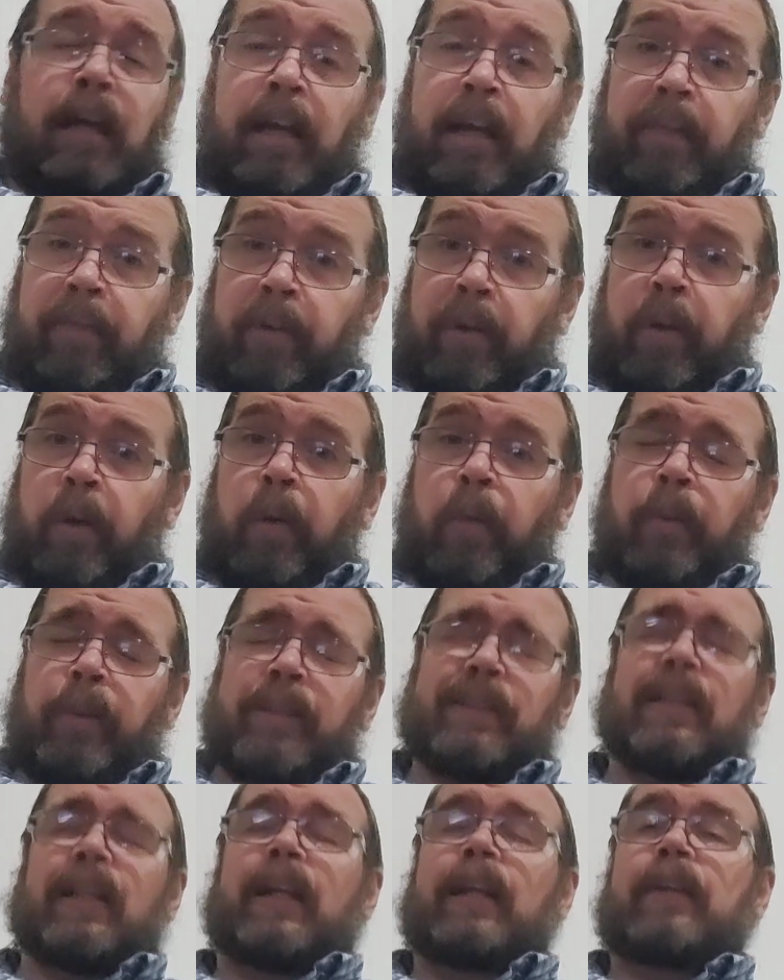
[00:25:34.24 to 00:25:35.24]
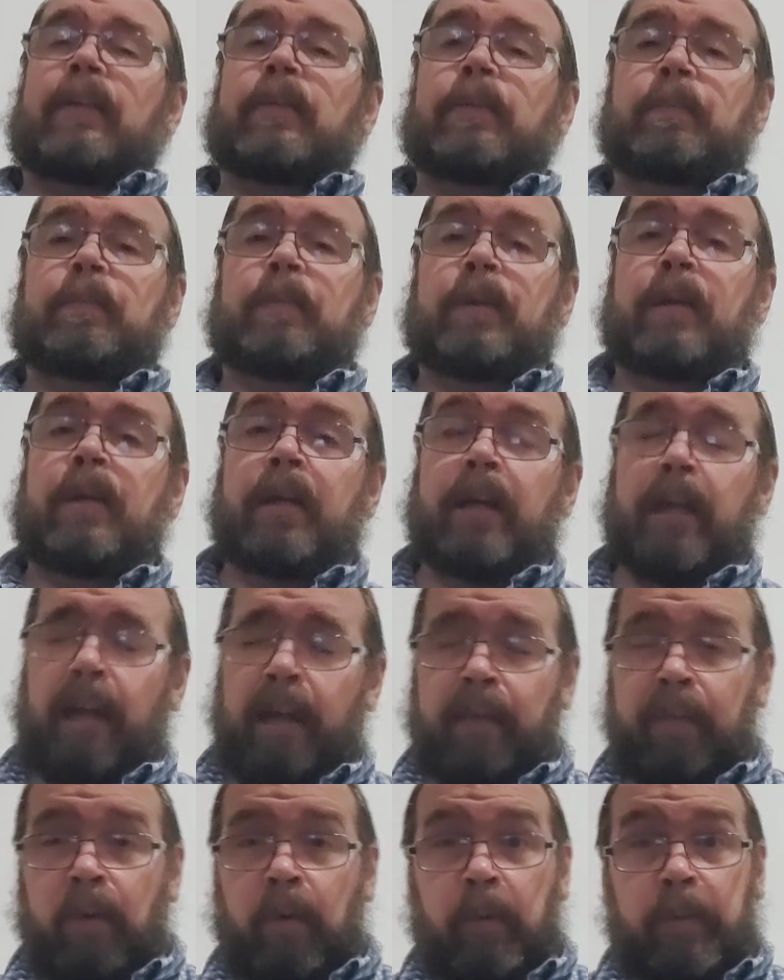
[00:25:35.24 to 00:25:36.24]
I've always liked them.
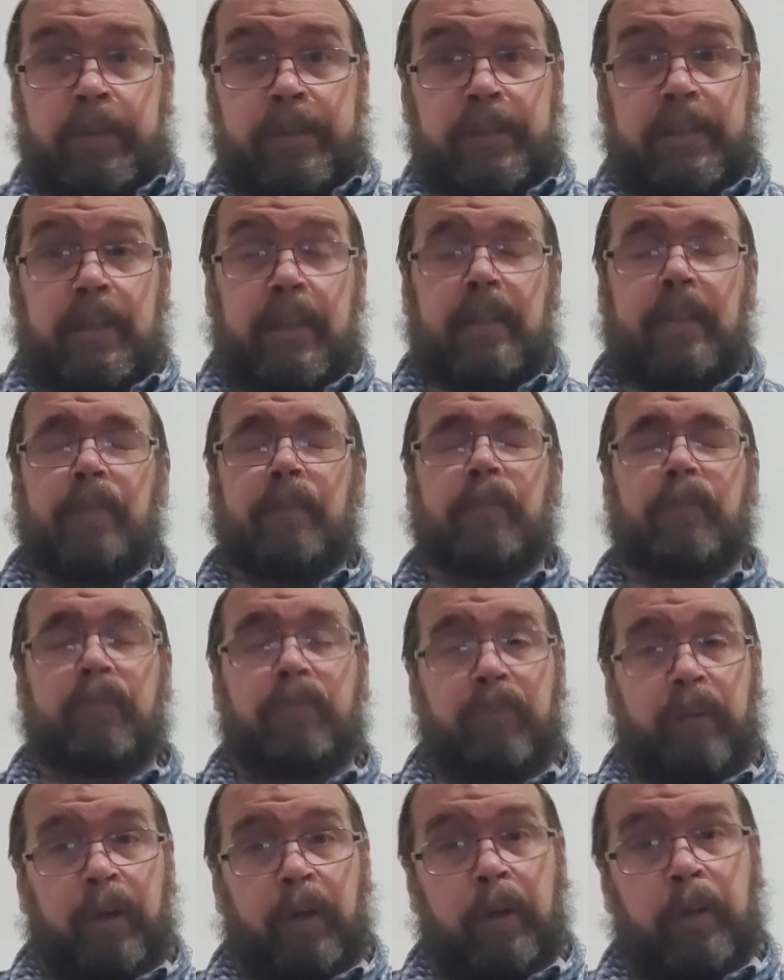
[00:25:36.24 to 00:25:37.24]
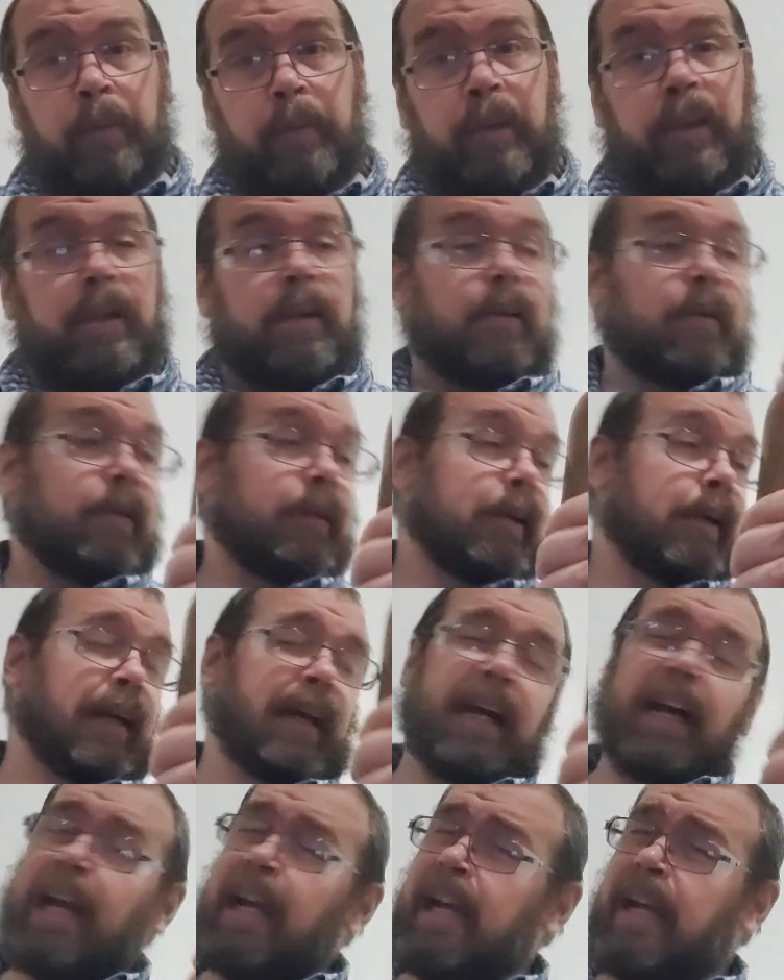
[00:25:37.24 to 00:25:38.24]
I've always shot them very well.
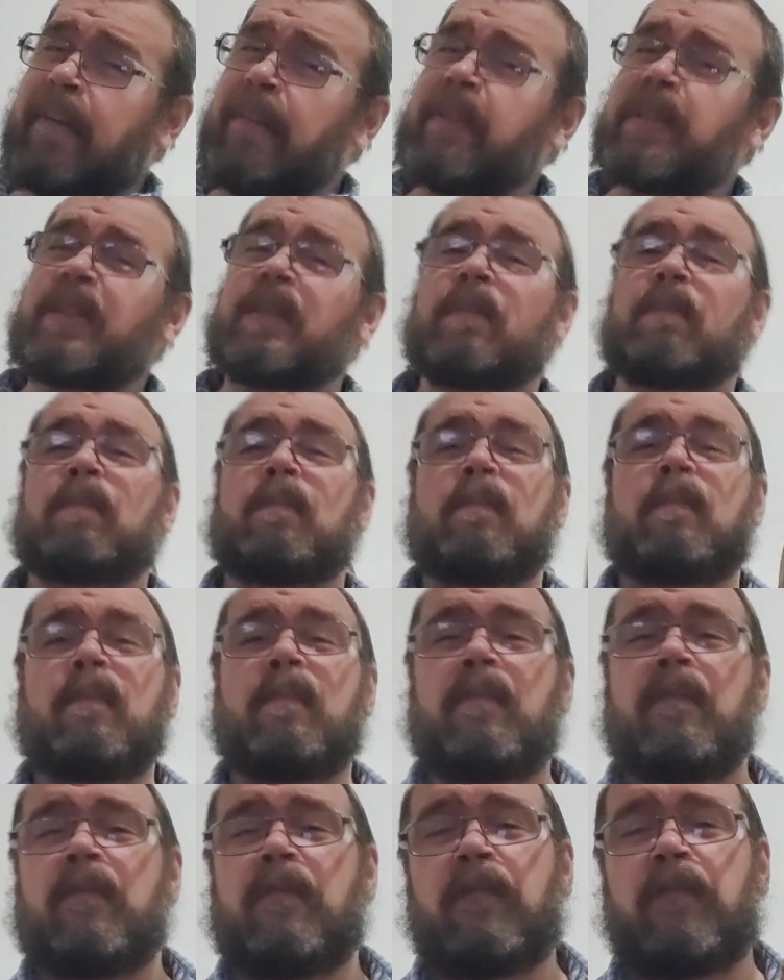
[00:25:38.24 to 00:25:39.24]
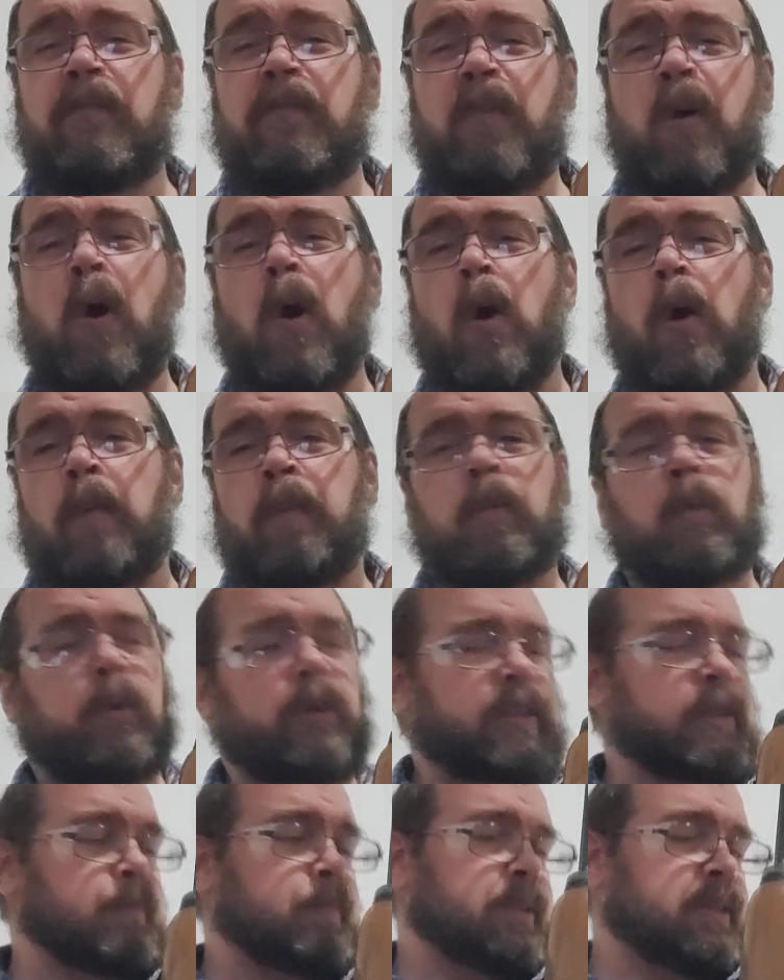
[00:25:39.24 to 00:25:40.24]
I have some far more
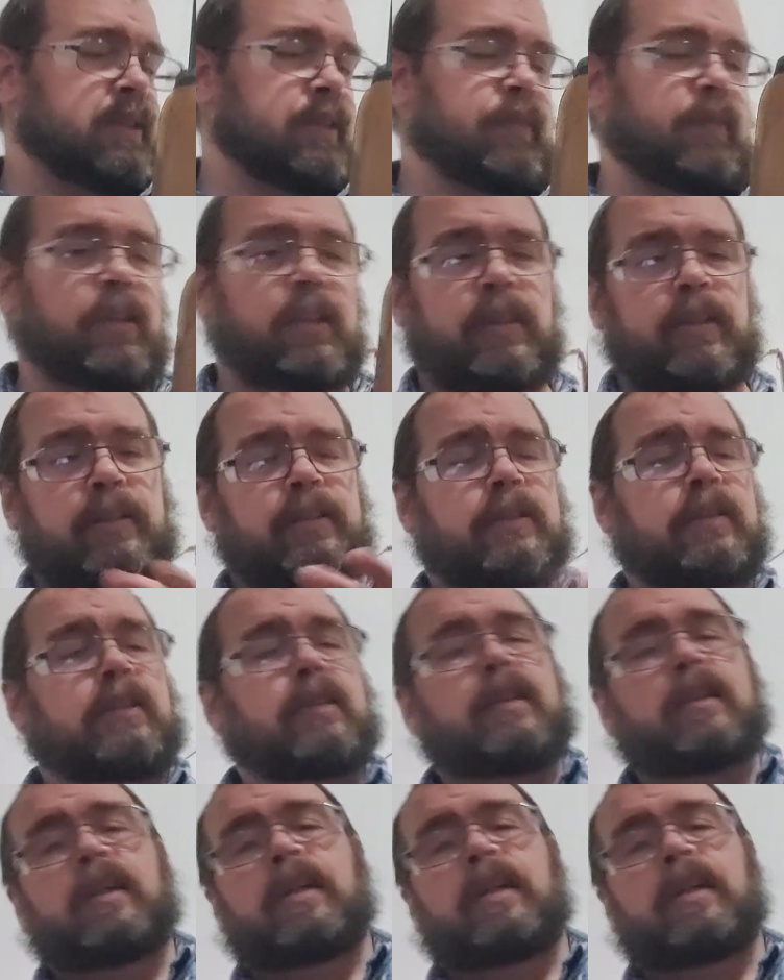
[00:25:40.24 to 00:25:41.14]
expensive guns.